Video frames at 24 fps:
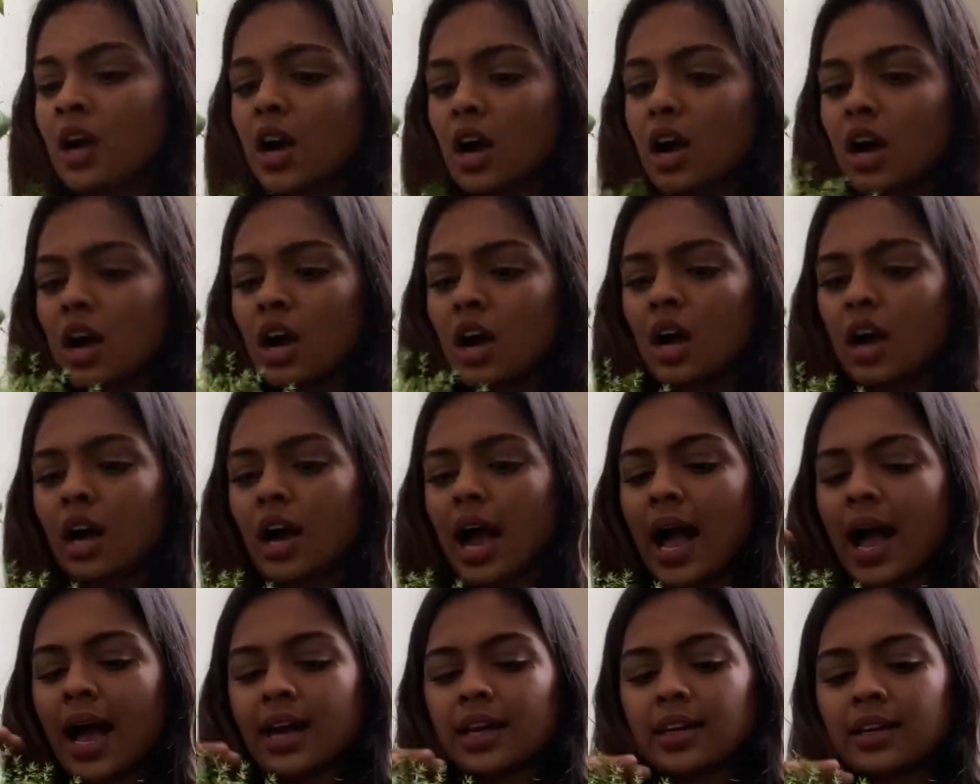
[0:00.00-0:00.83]

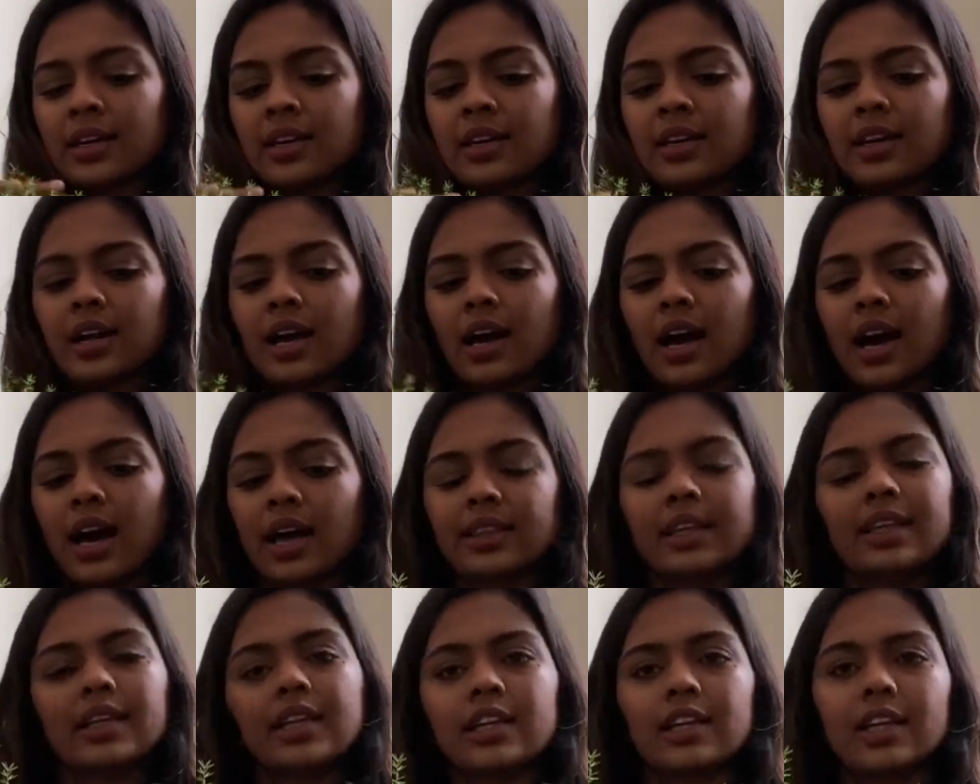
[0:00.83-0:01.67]
And I
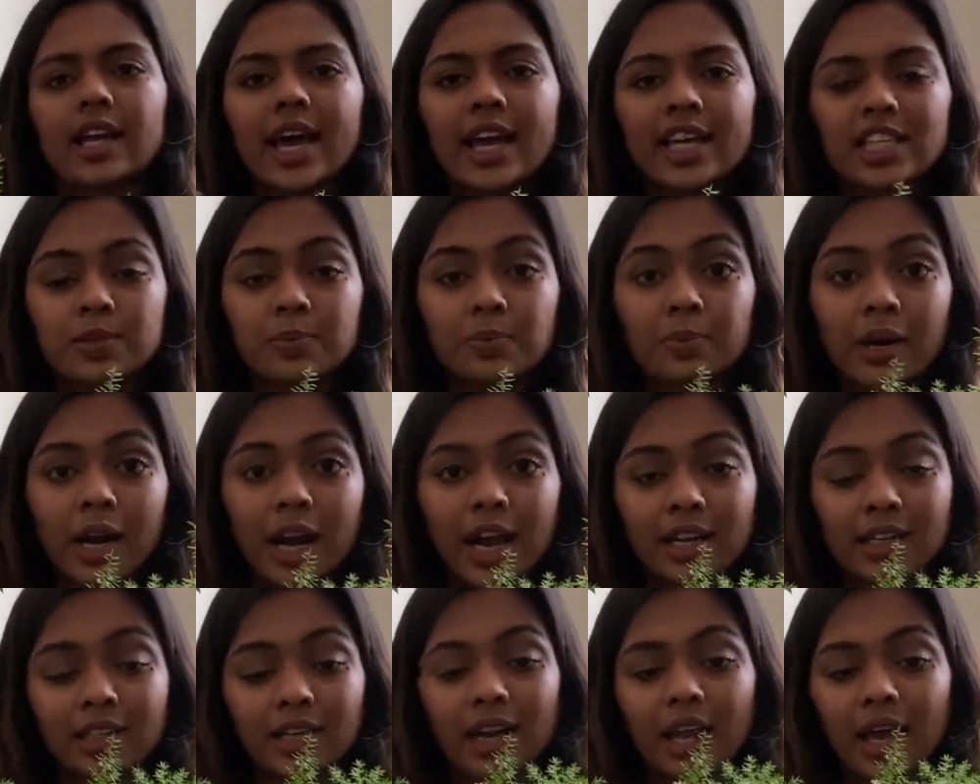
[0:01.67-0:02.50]
think it likes
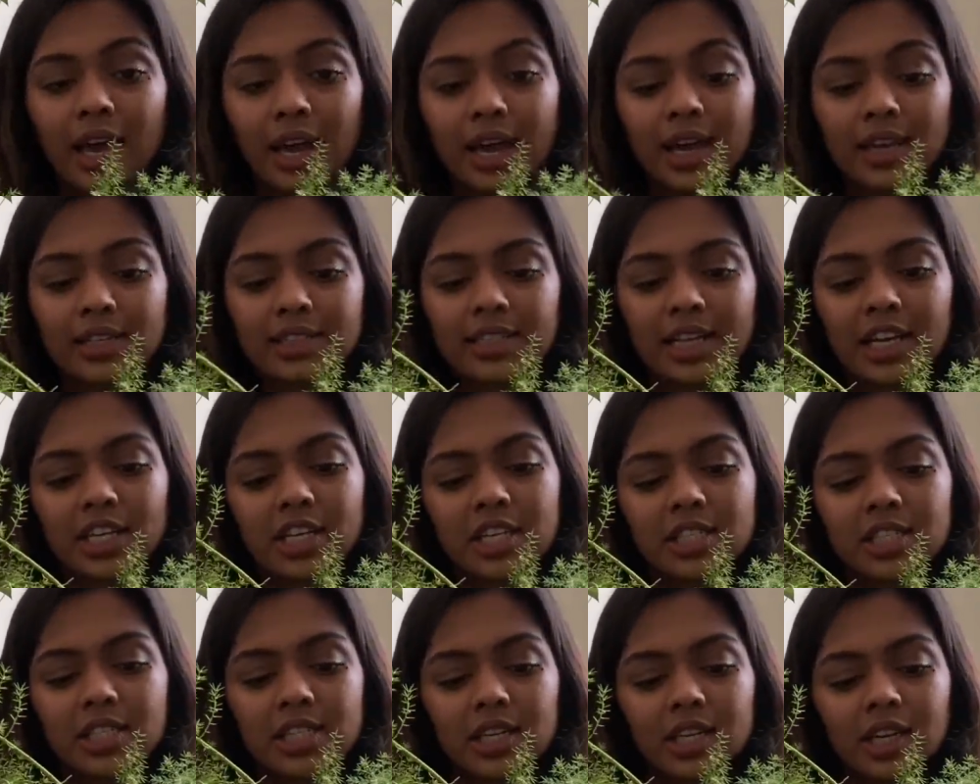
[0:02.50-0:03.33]
bright light. It's
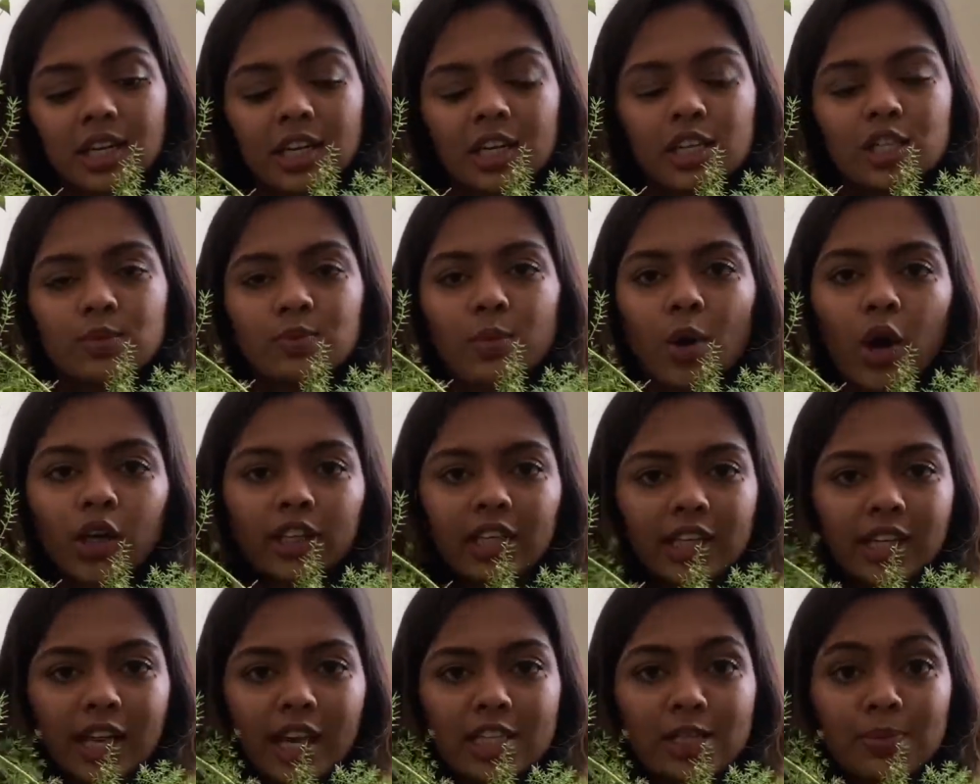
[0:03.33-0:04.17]
actually sitting in a spot
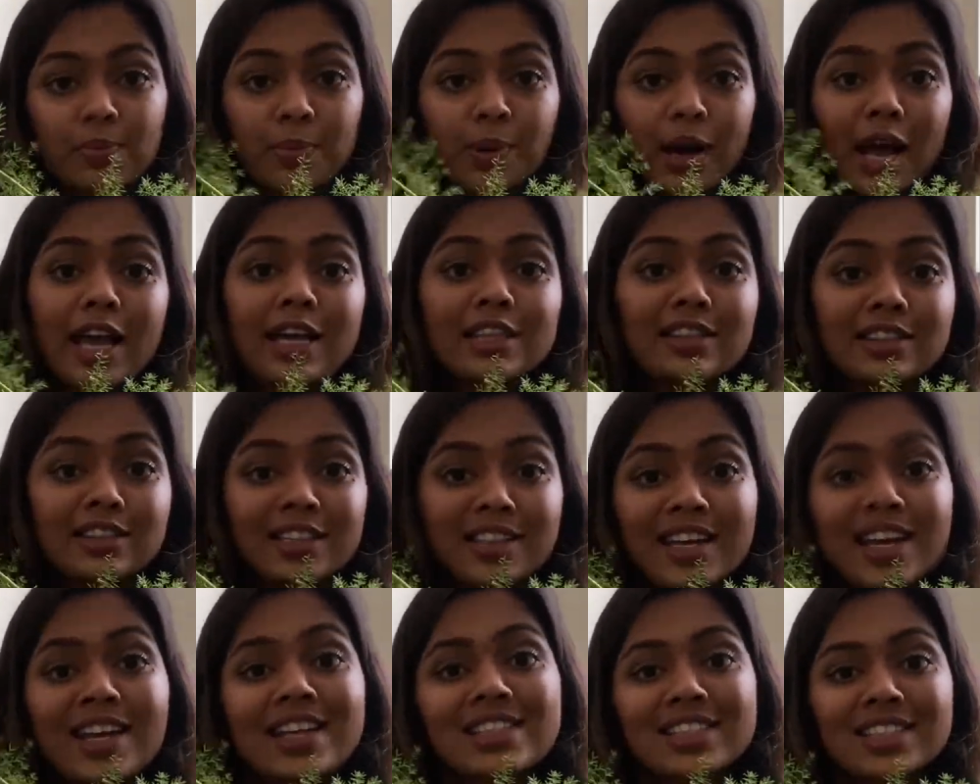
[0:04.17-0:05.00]
that gets bright
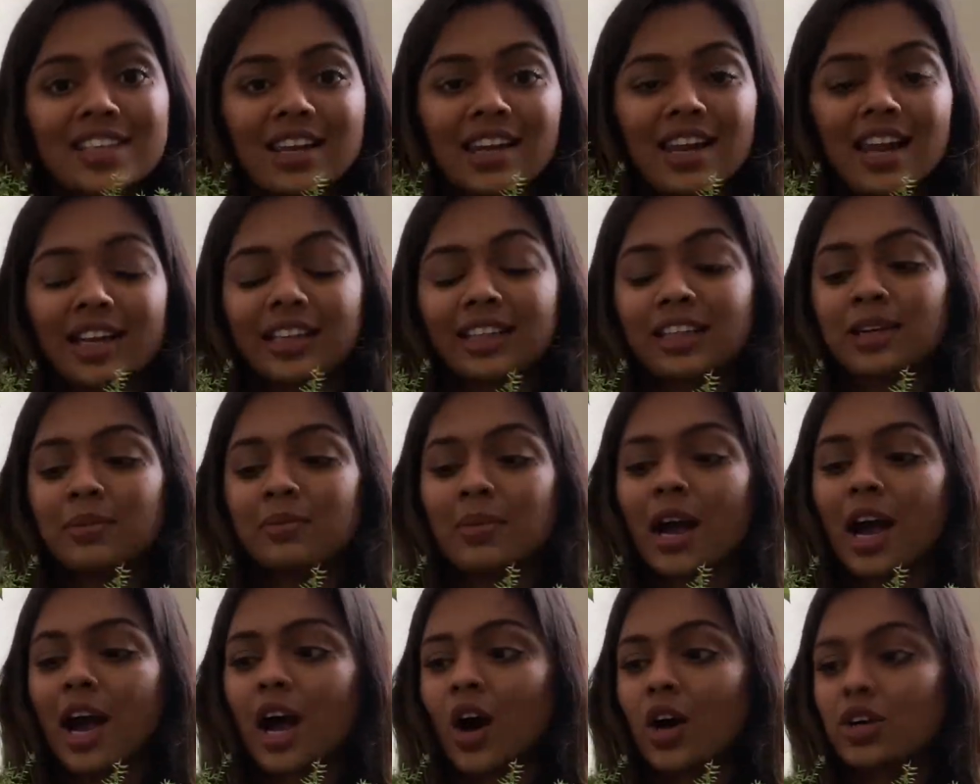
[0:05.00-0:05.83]
direct sunlight in my
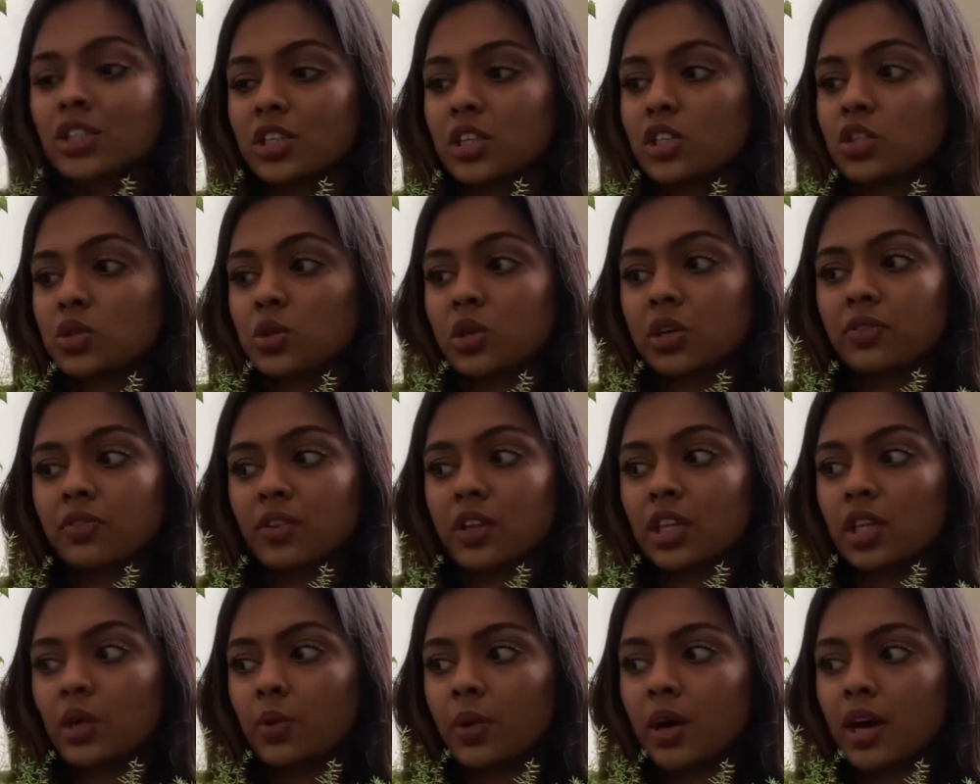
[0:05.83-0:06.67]
house and it's doing
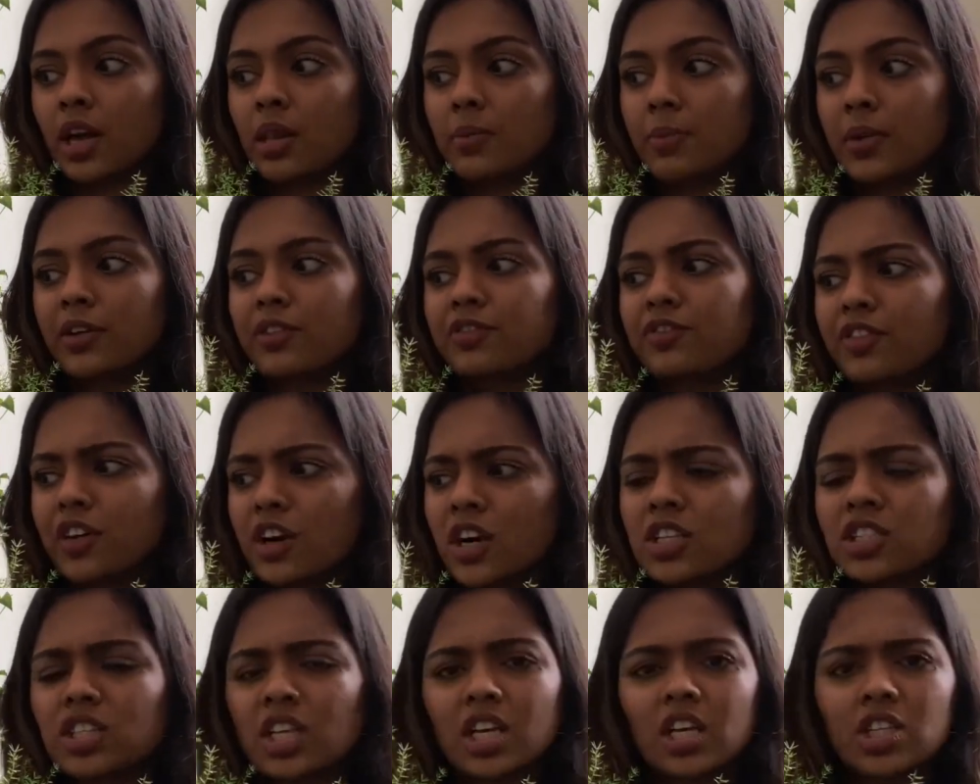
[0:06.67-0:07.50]
really well. But
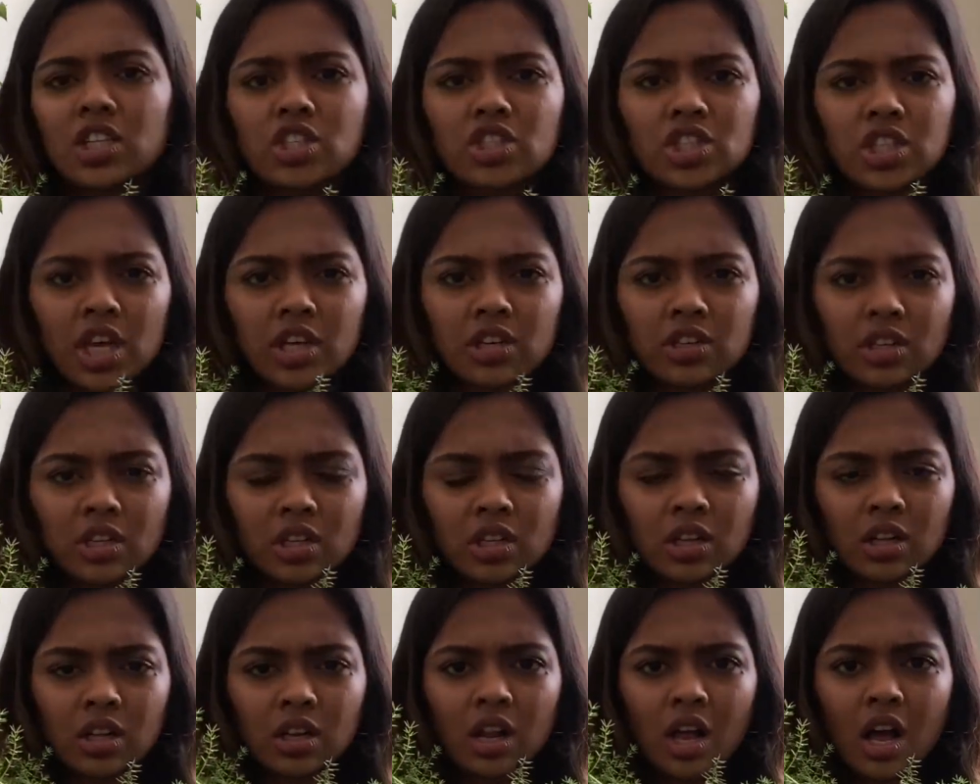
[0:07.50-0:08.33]
ferns in
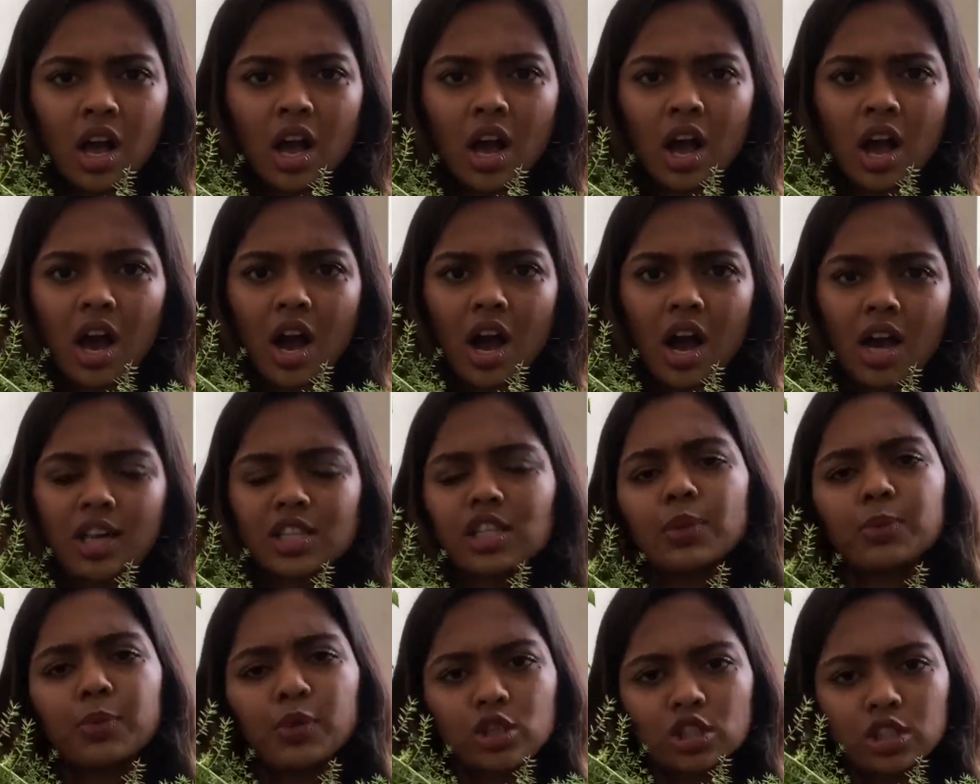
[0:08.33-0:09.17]
general are
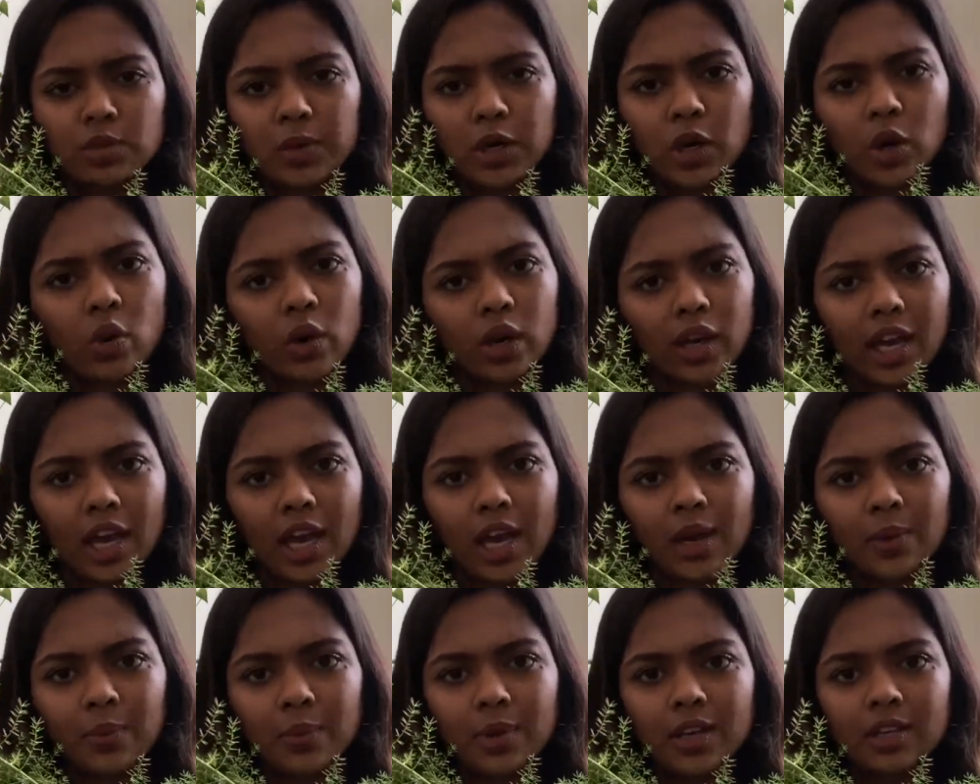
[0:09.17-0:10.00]
supposed to be
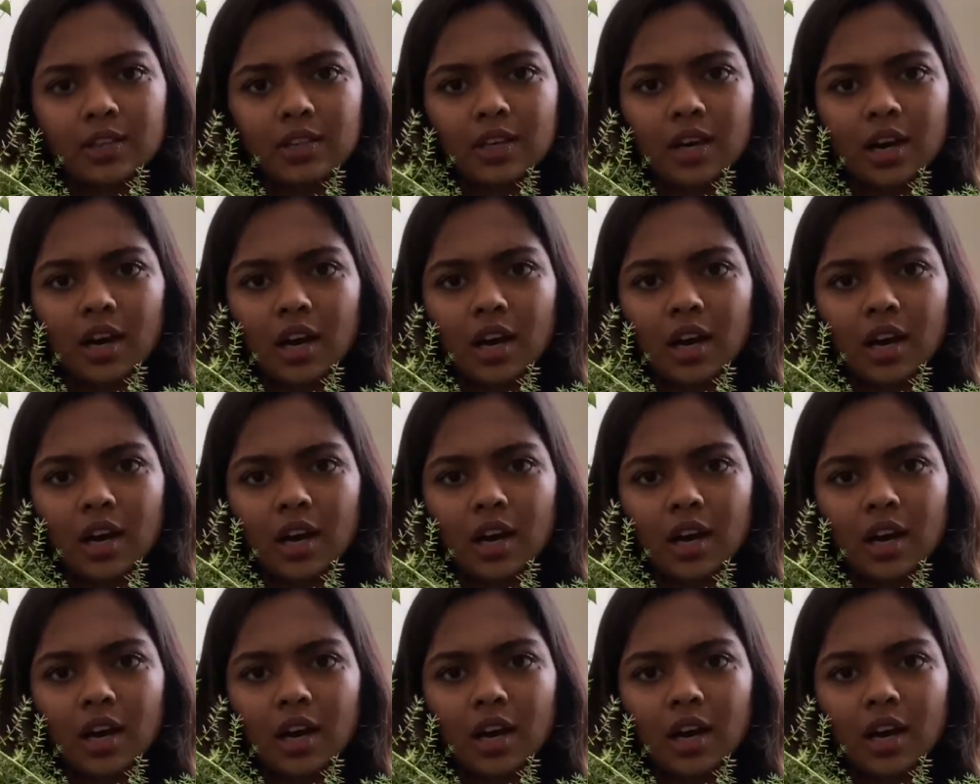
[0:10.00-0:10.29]
okay with